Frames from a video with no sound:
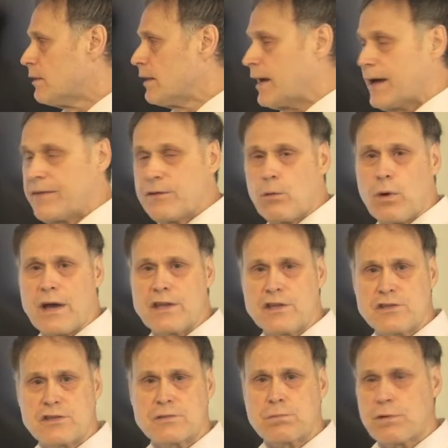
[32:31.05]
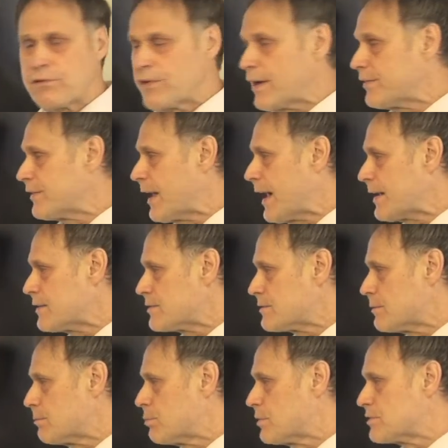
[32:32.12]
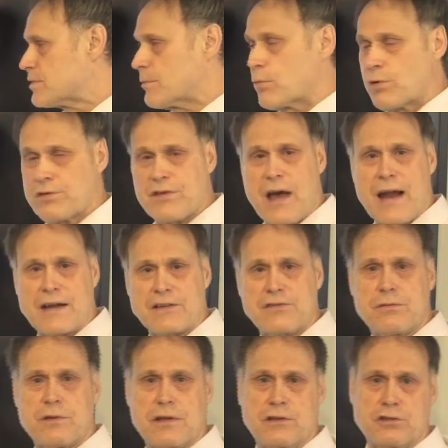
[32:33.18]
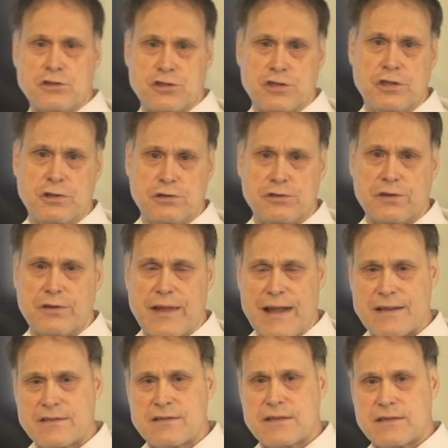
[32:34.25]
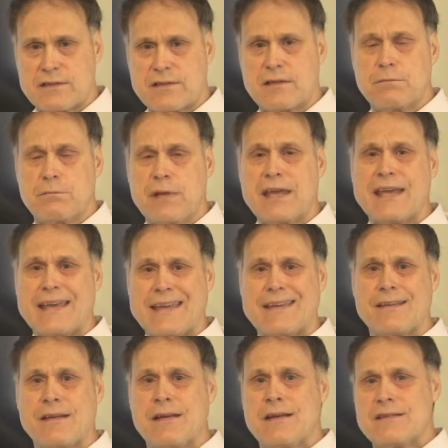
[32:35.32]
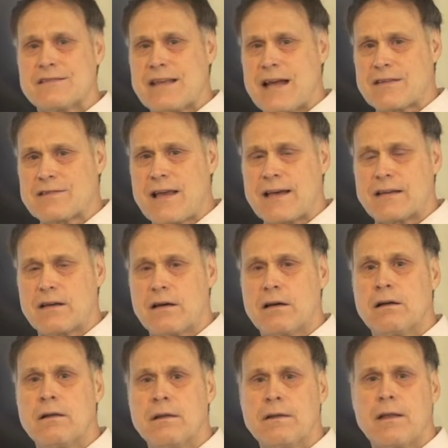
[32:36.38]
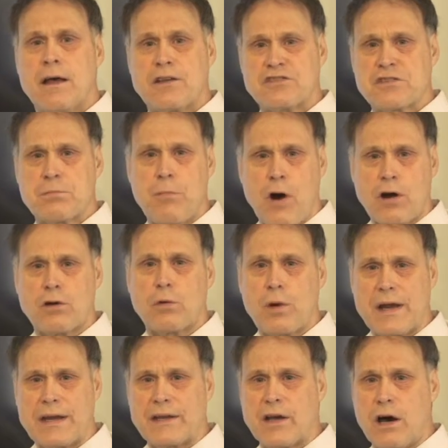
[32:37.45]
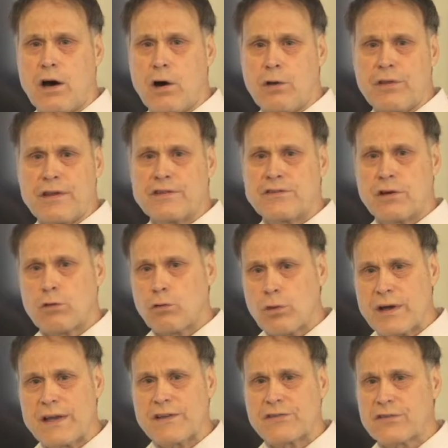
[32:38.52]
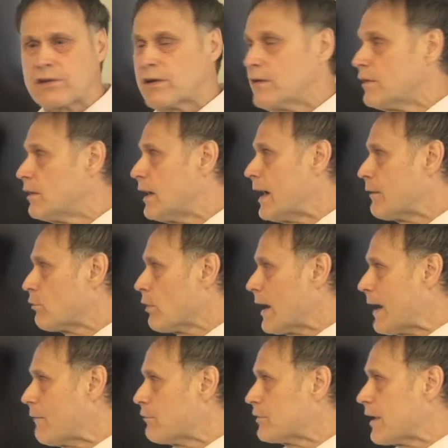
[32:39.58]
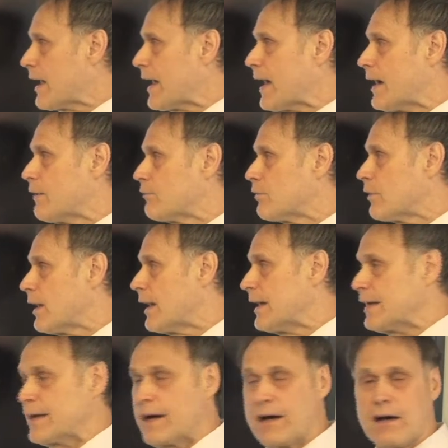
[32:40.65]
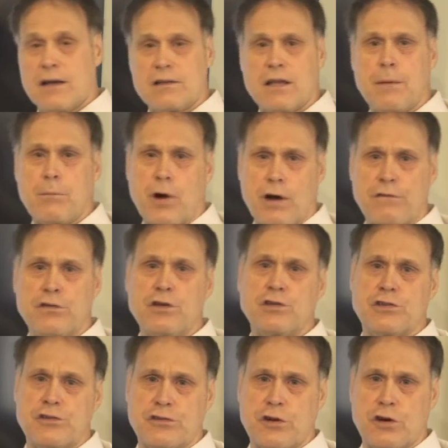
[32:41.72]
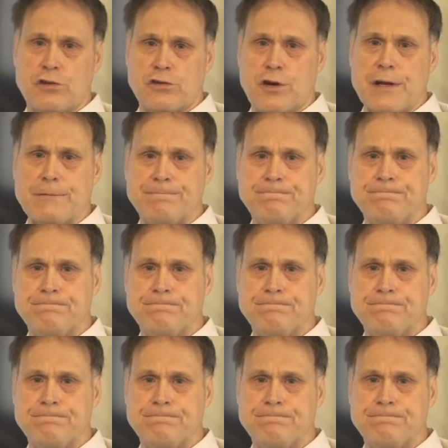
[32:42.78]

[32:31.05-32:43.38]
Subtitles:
And the way you just prevent that is to put some orthotics in your shoes. And that, to me, sounds like a smarter way to go than to risk ever having to have a lumbar fusion surgery.